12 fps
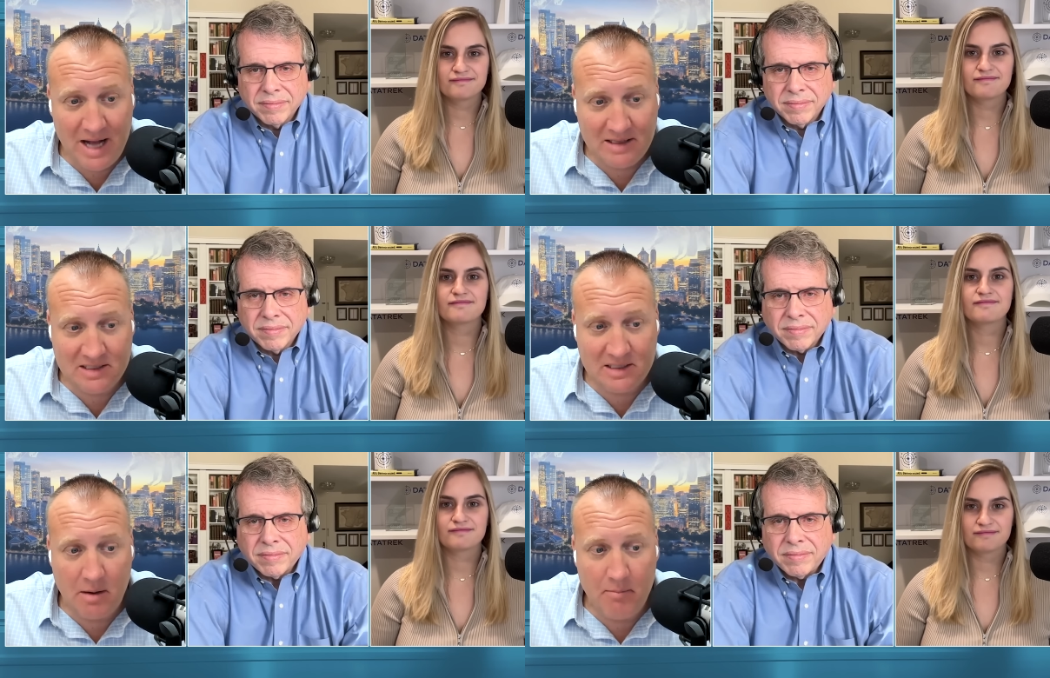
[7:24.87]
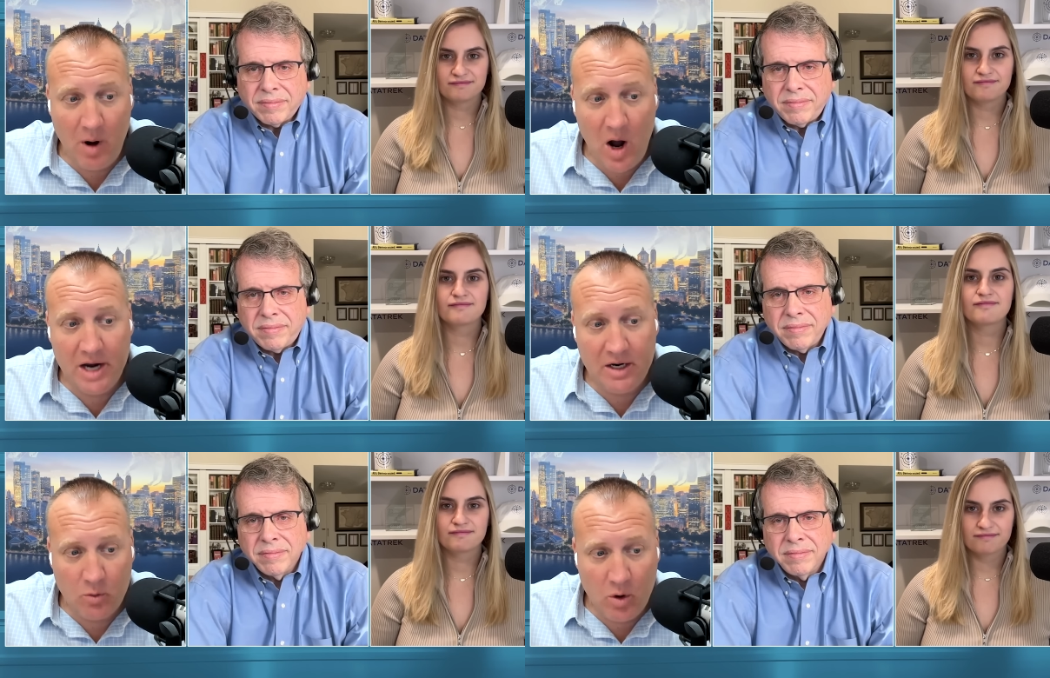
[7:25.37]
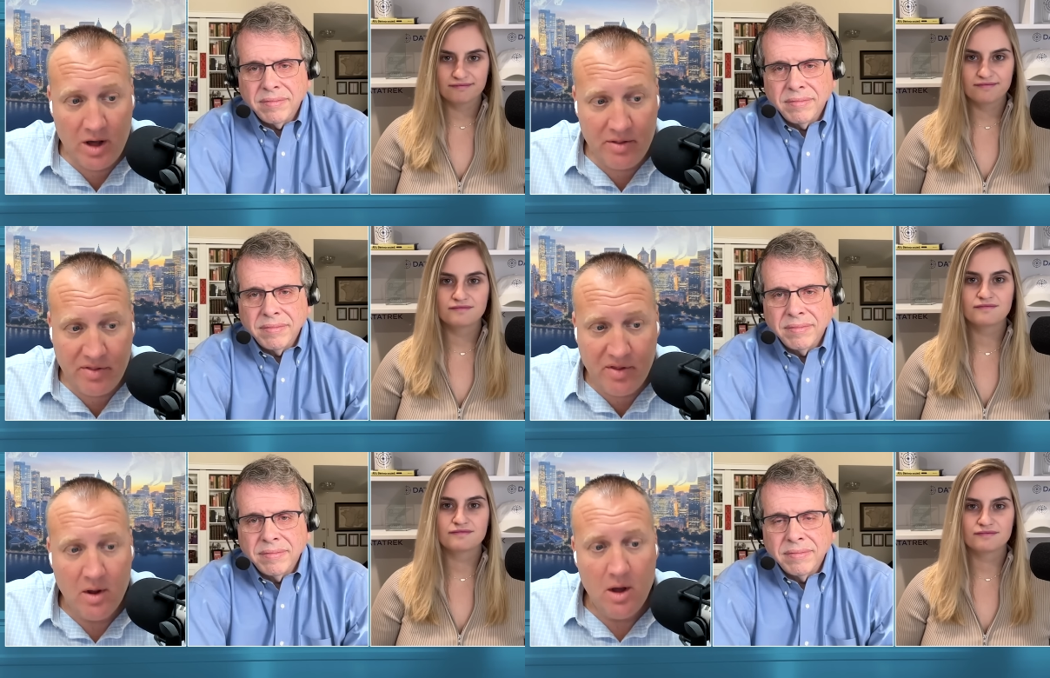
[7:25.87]
Speaker 1: bets combined
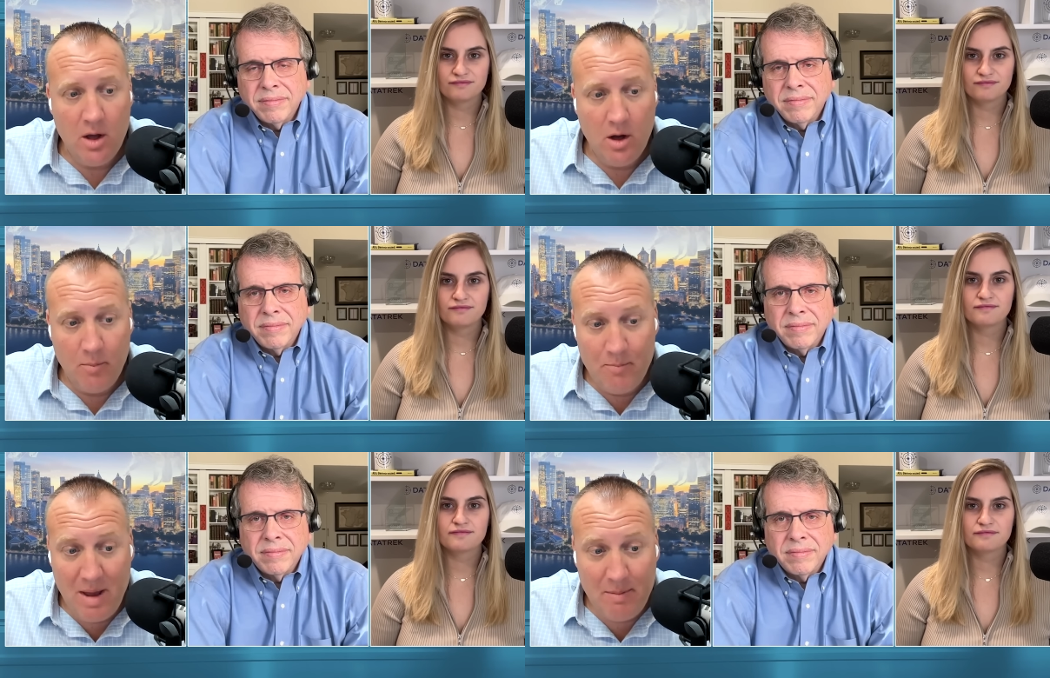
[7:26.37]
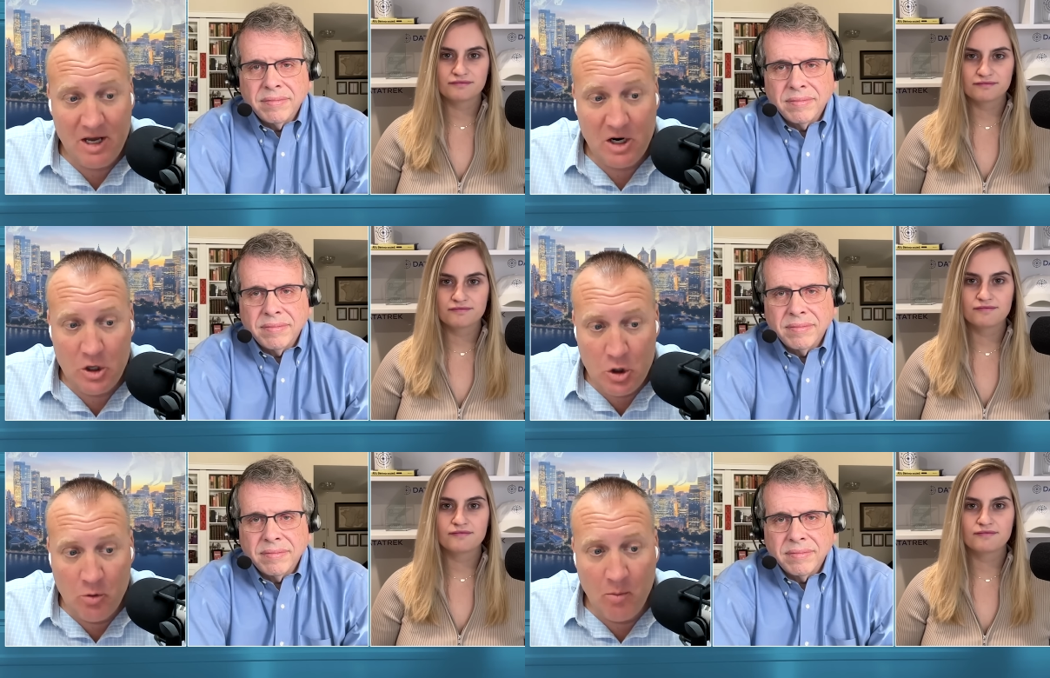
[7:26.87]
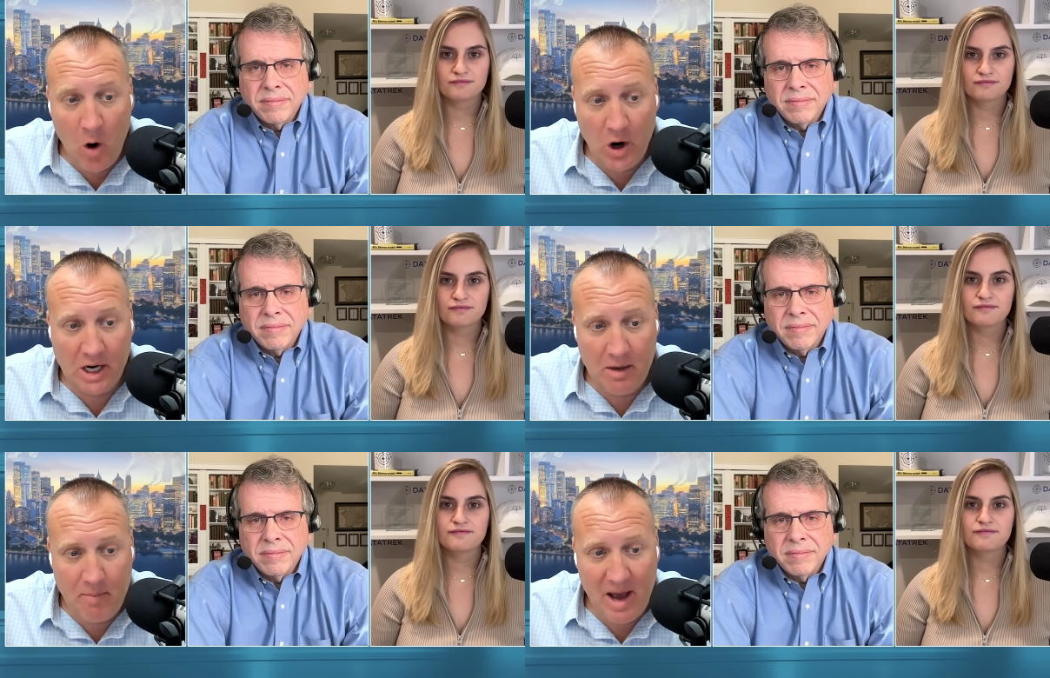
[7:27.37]
with maybe a new
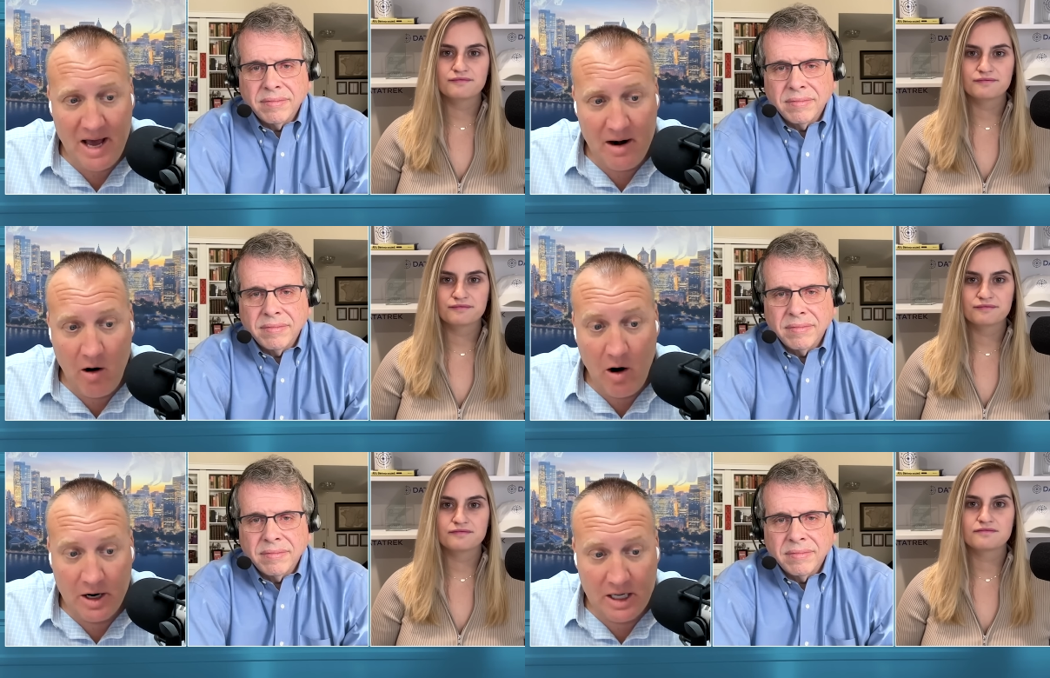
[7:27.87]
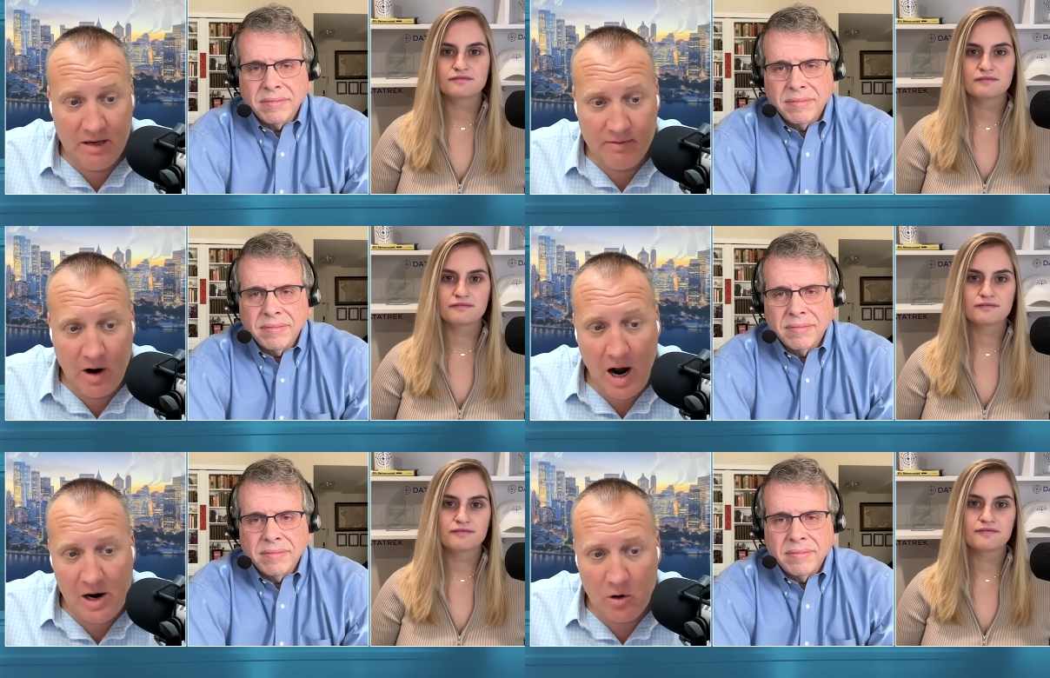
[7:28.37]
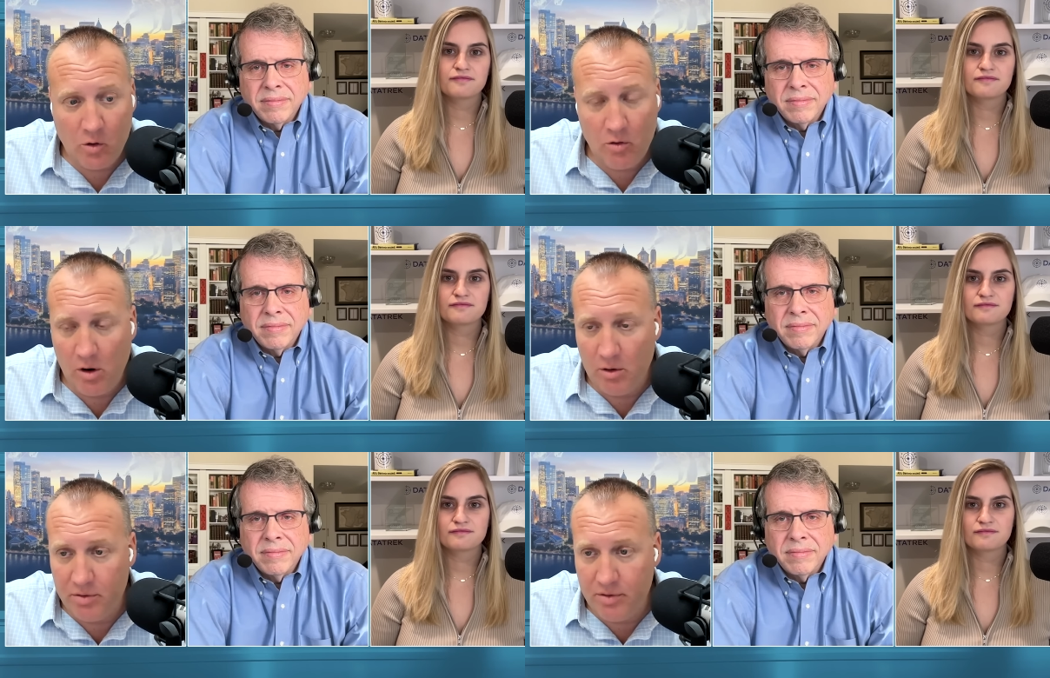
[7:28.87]
market bet on even higher
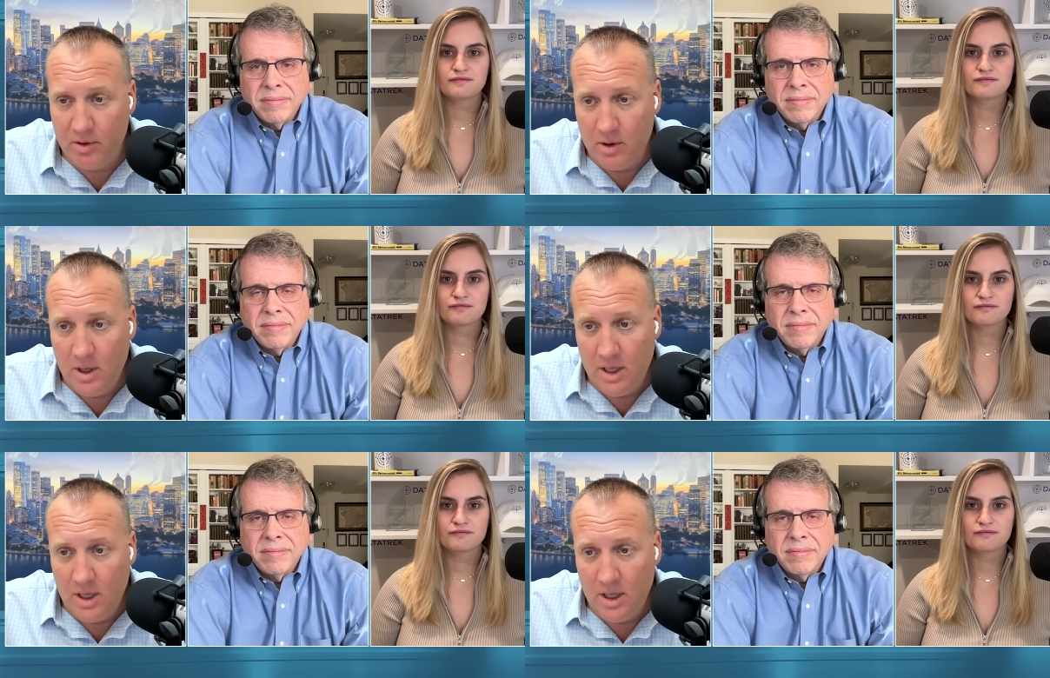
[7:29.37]
growth,